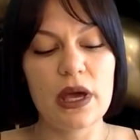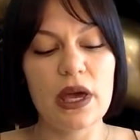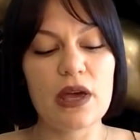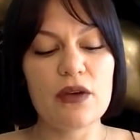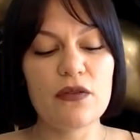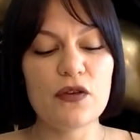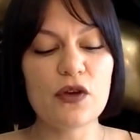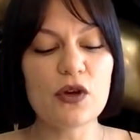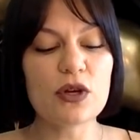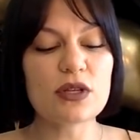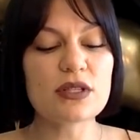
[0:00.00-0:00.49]

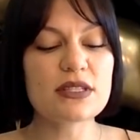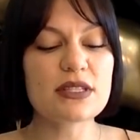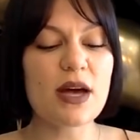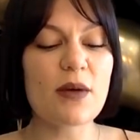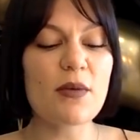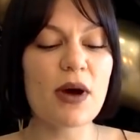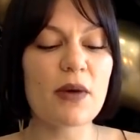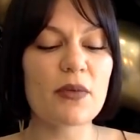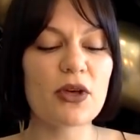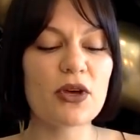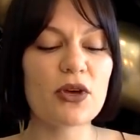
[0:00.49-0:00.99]
if you could
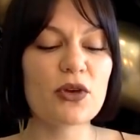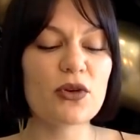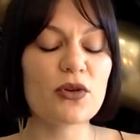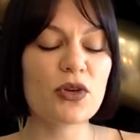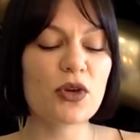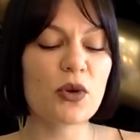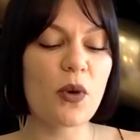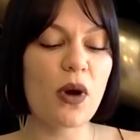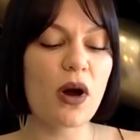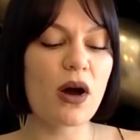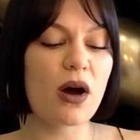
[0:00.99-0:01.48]
sum up the Who
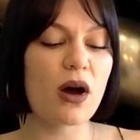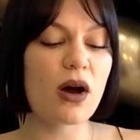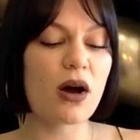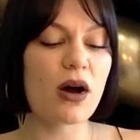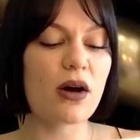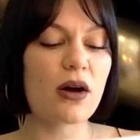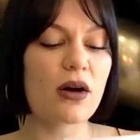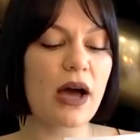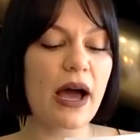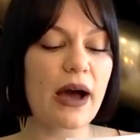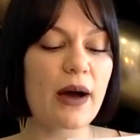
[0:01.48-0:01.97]
You
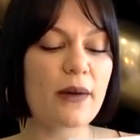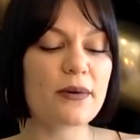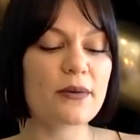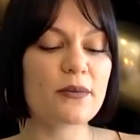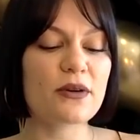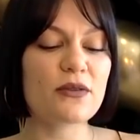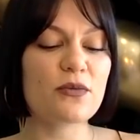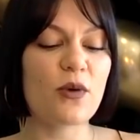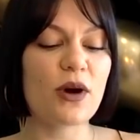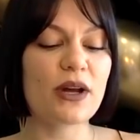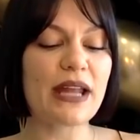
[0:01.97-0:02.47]
Are album
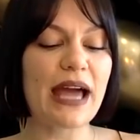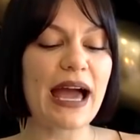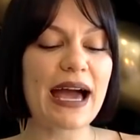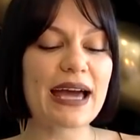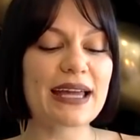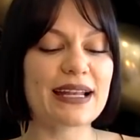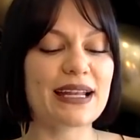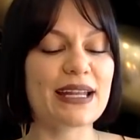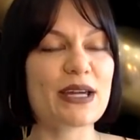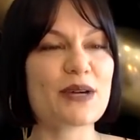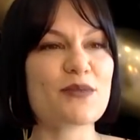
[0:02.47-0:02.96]
with one
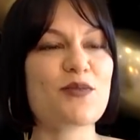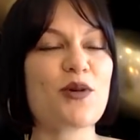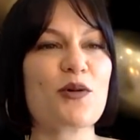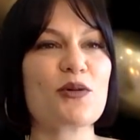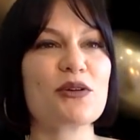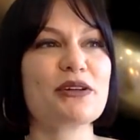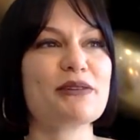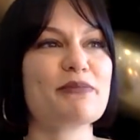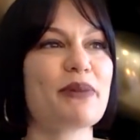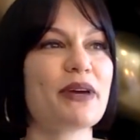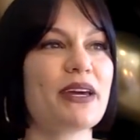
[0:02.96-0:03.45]
ad lib, what
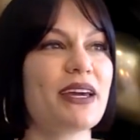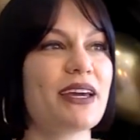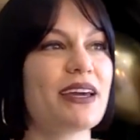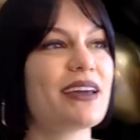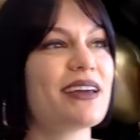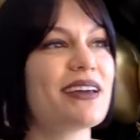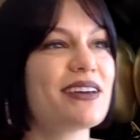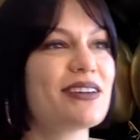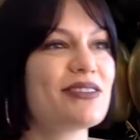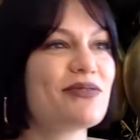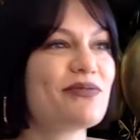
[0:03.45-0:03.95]
would it
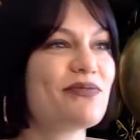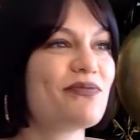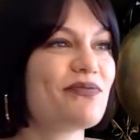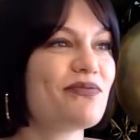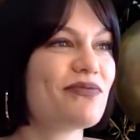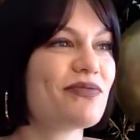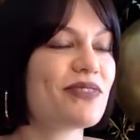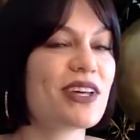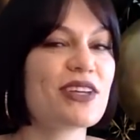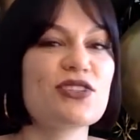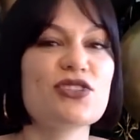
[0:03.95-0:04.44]
be?
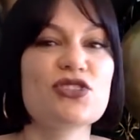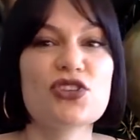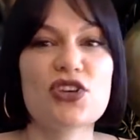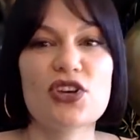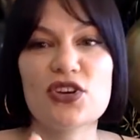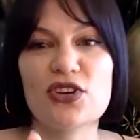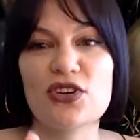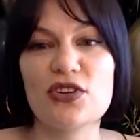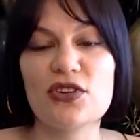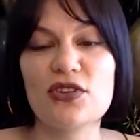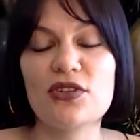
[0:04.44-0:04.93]
There's
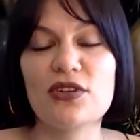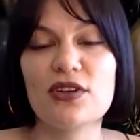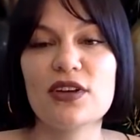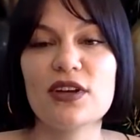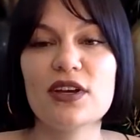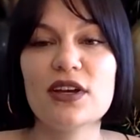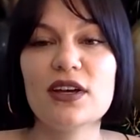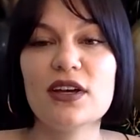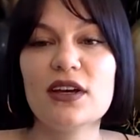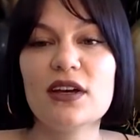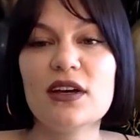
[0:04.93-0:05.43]
two.
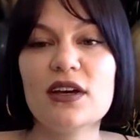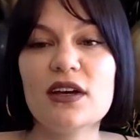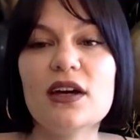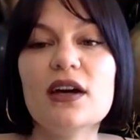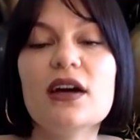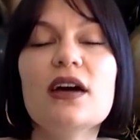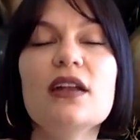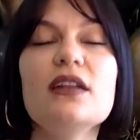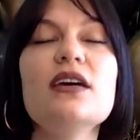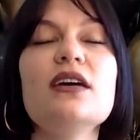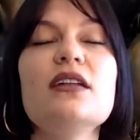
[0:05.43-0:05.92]

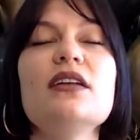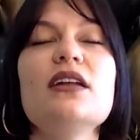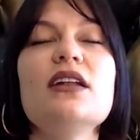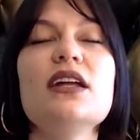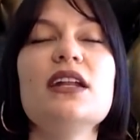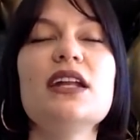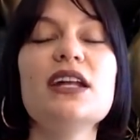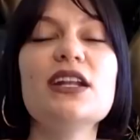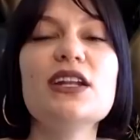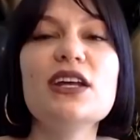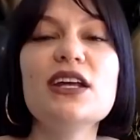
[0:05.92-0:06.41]

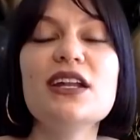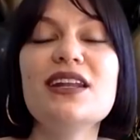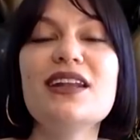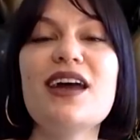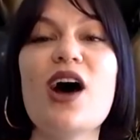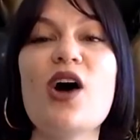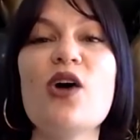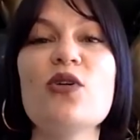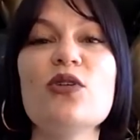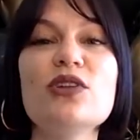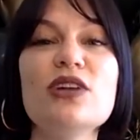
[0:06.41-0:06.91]

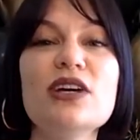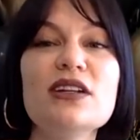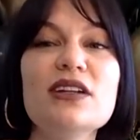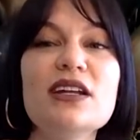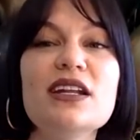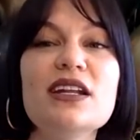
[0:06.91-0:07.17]
No,